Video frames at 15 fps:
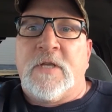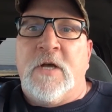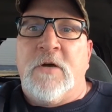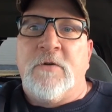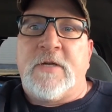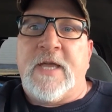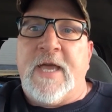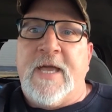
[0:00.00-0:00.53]

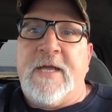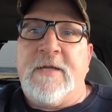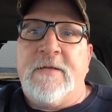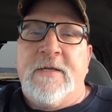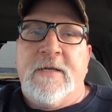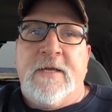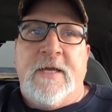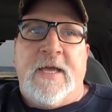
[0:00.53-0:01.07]
Okay?
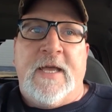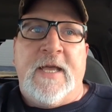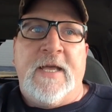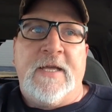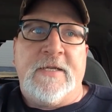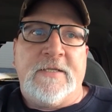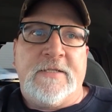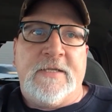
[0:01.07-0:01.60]

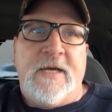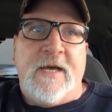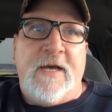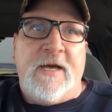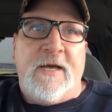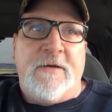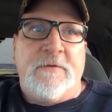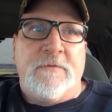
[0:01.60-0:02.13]
And
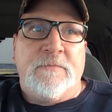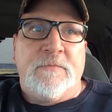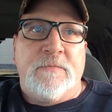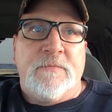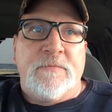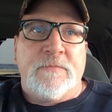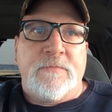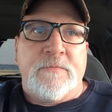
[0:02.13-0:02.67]
uh,
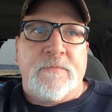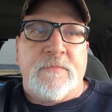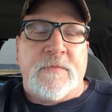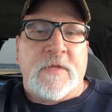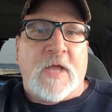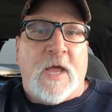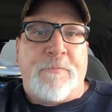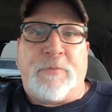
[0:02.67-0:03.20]

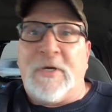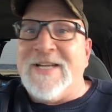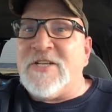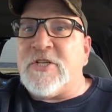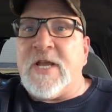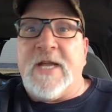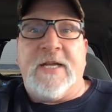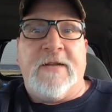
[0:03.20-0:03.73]

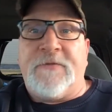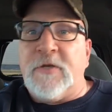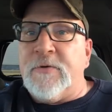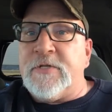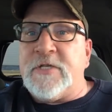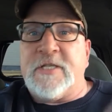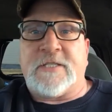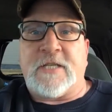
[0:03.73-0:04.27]
appreciate it if you
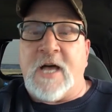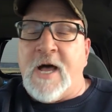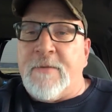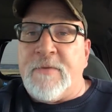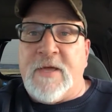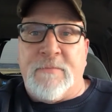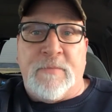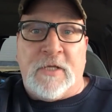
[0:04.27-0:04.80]
would just
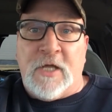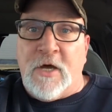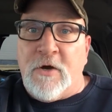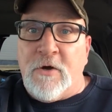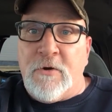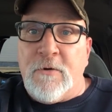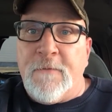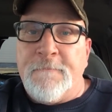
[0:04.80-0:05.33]
comment
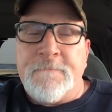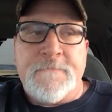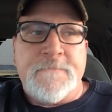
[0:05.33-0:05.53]
below.